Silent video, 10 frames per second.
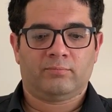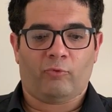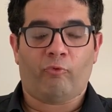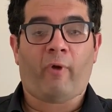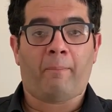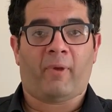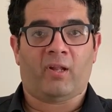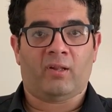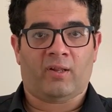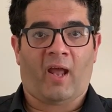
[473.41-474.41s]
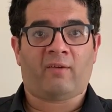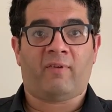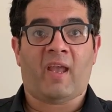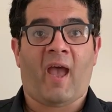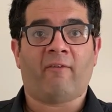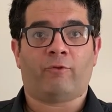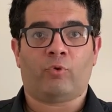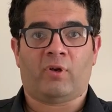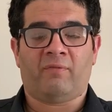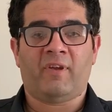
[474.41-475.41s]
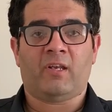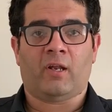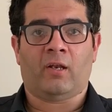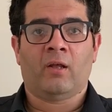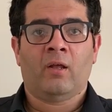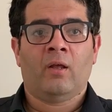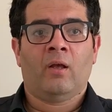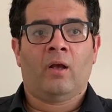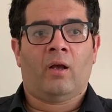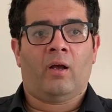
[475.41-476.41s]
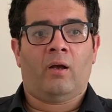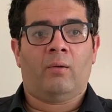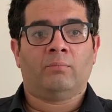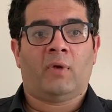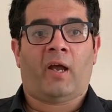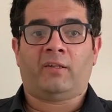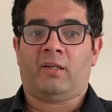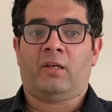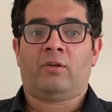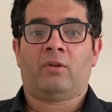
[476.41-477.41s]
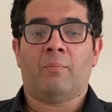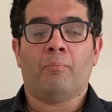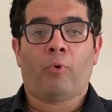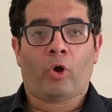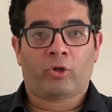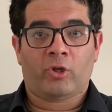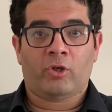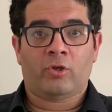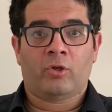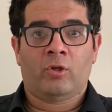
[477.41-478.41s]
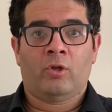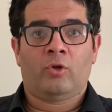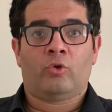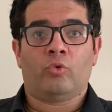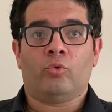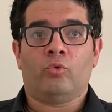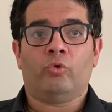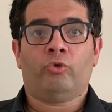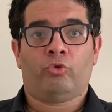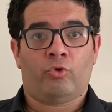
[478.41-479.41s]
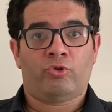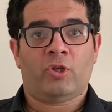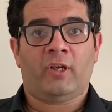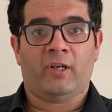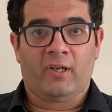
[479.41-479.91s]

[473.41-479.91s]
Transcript: weapon that we have to defeat it. I think it's important to socially